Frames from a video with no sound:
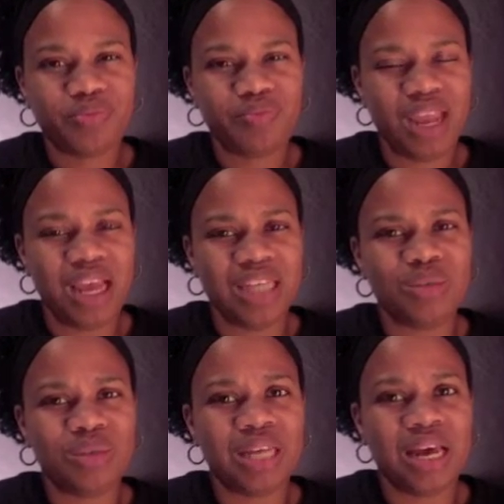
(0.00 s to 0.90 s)
I do a
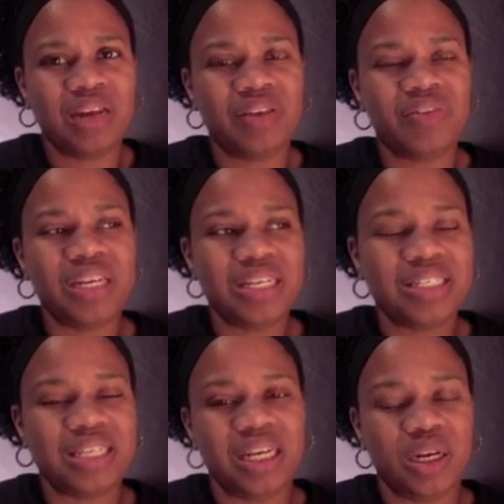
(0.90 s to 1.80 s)
lot of
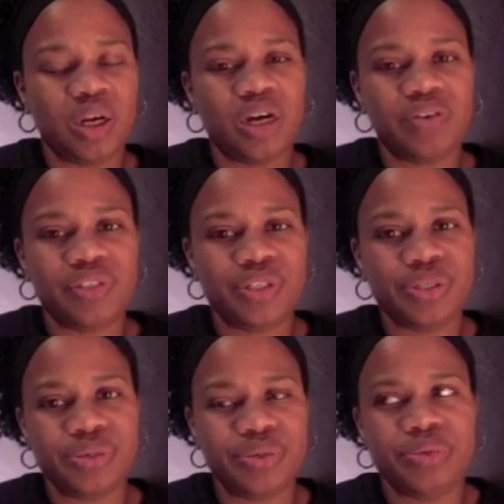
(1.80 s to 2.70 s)
sending it off to
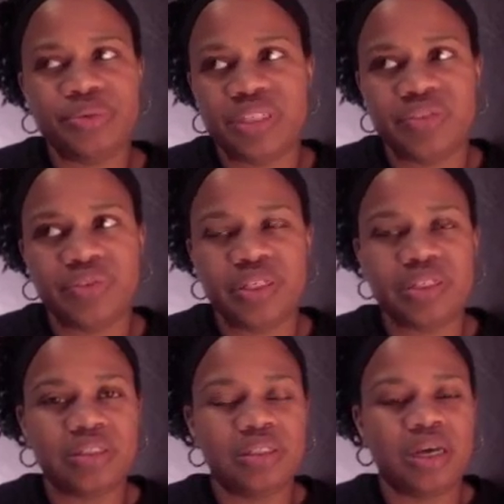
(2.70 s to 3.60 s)
different
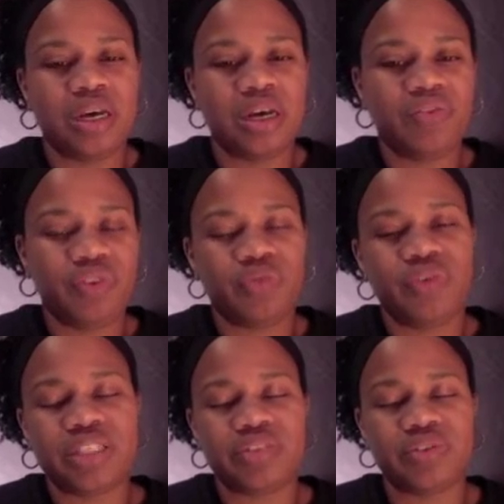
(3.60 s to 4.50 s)
film
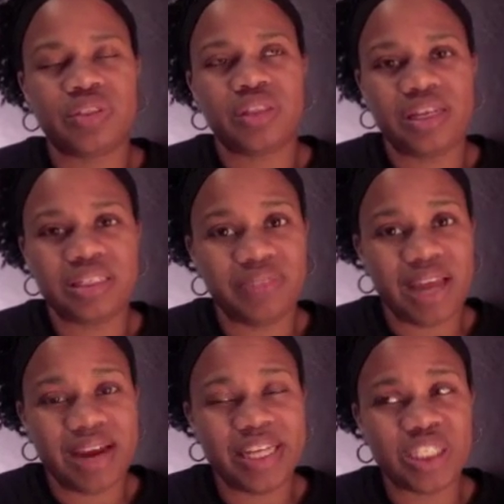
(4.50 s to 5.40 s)
festivals and things of that
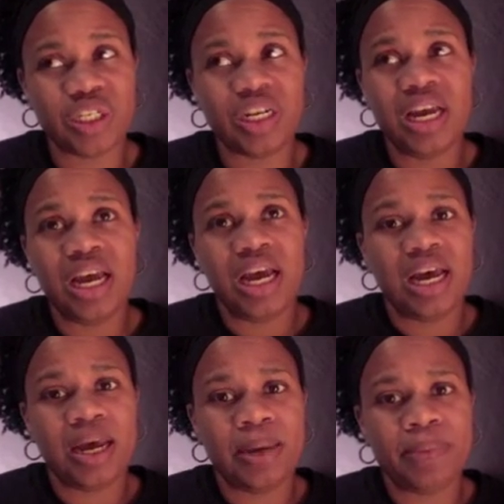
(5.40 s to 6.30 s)
nature.
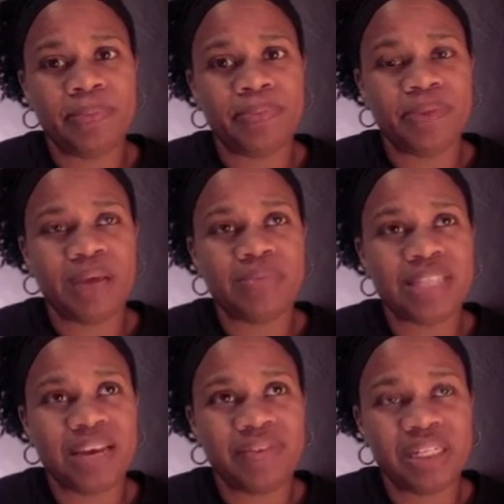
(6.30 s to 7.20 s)
I'm
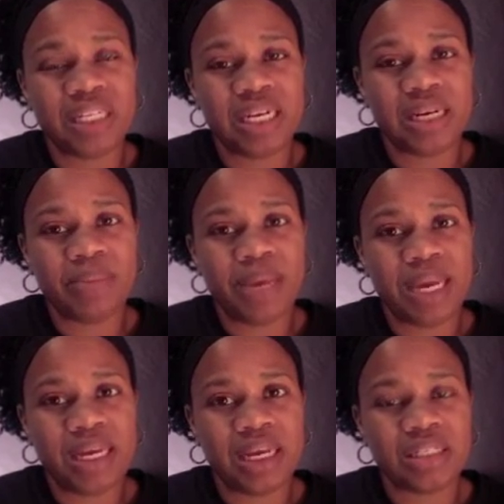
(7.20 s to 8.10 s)
definitely going to make it,